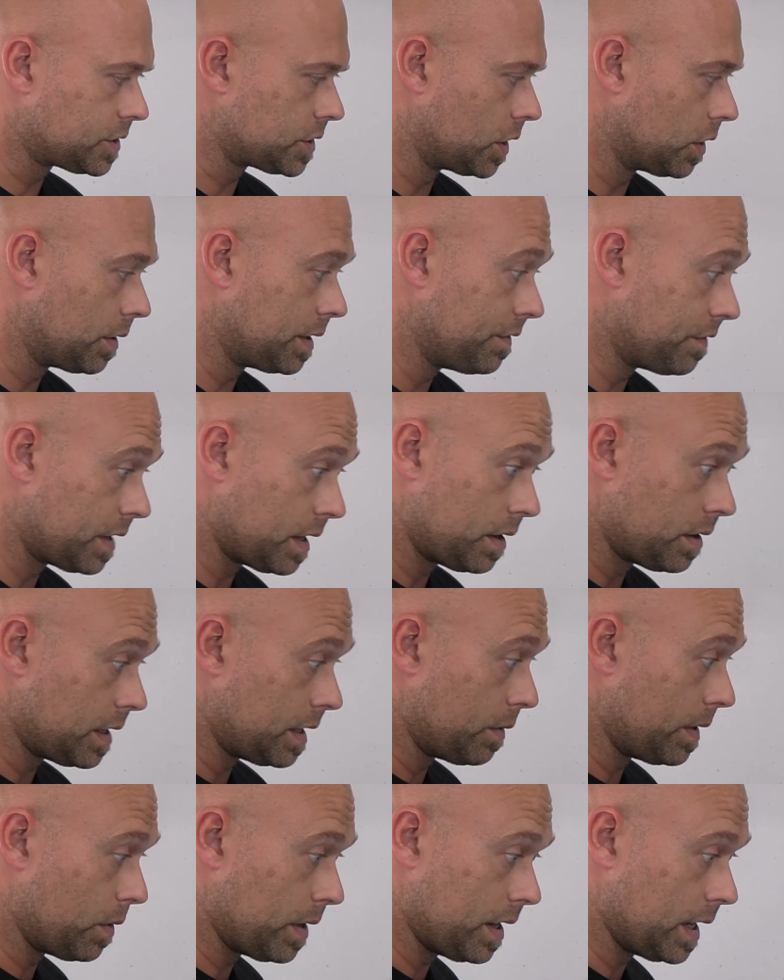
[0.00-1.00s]
So even
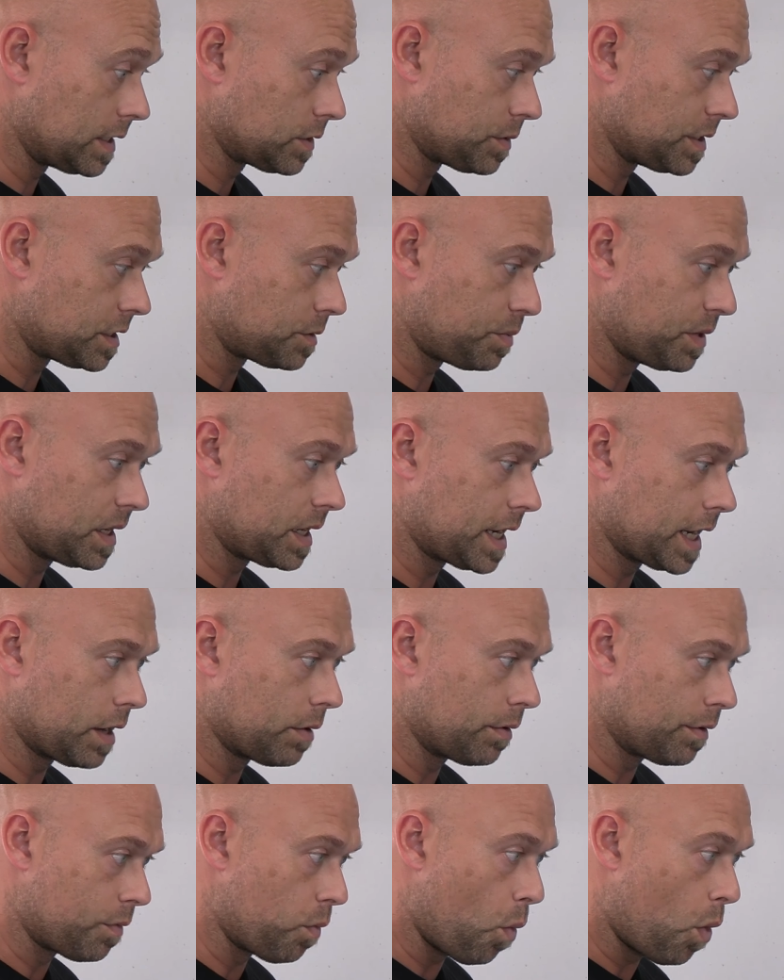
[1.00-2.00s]
as we speak
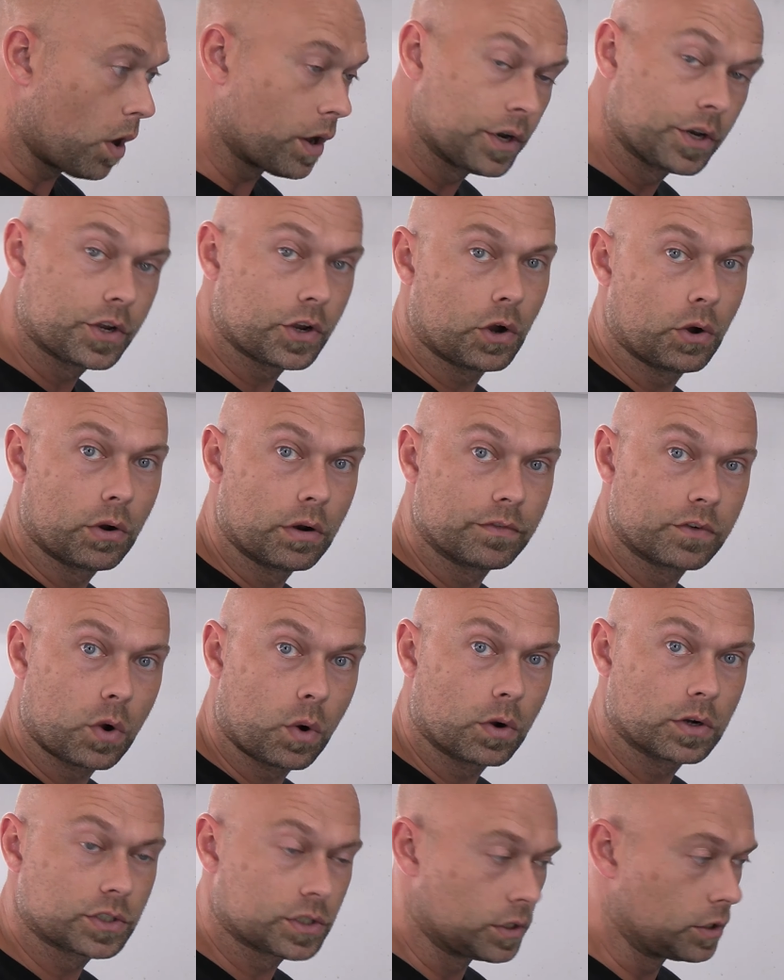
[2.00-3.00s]
here, with one coat of
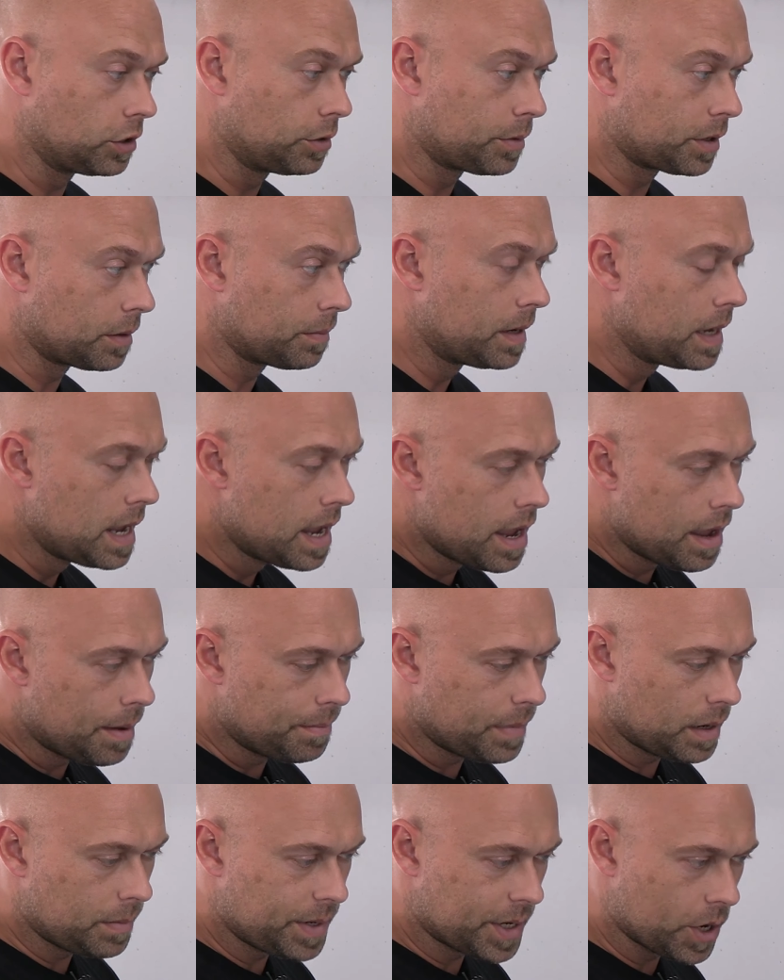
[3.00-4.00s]
coarse aluminum,
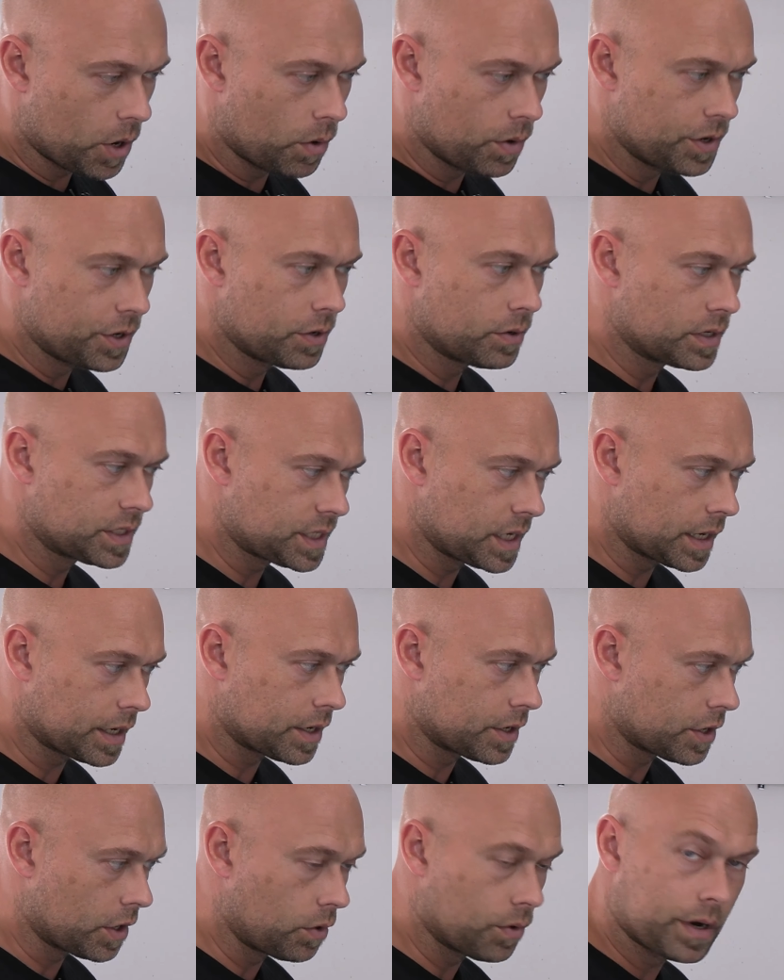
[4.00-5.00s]
maybe go and do a
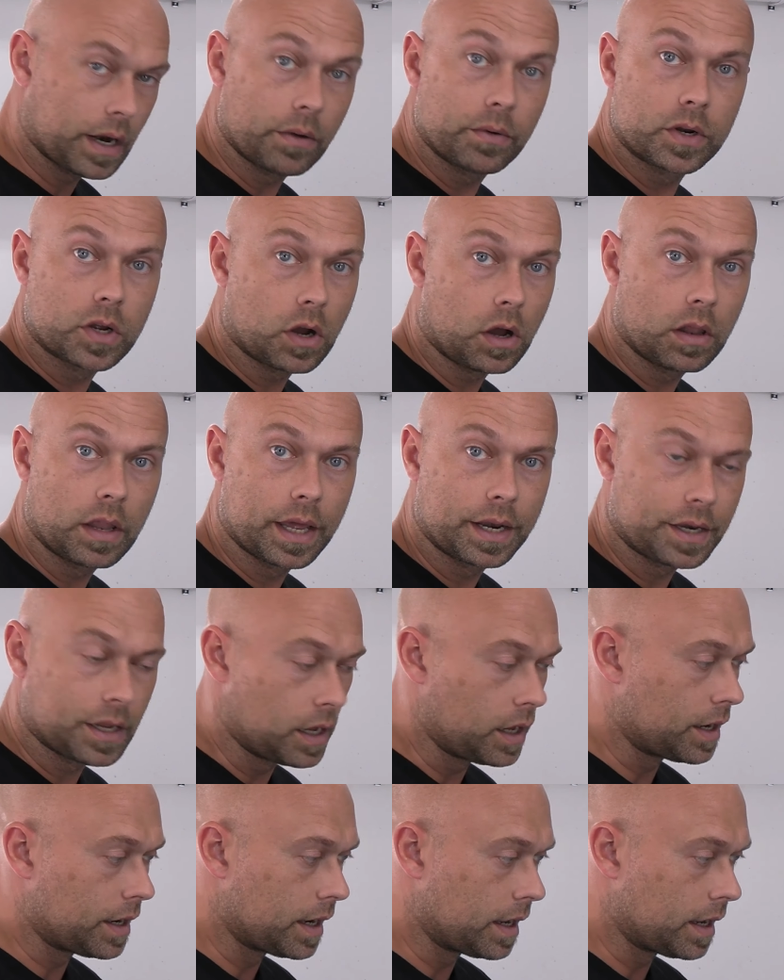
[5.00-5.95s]
second coat, and I would call that done.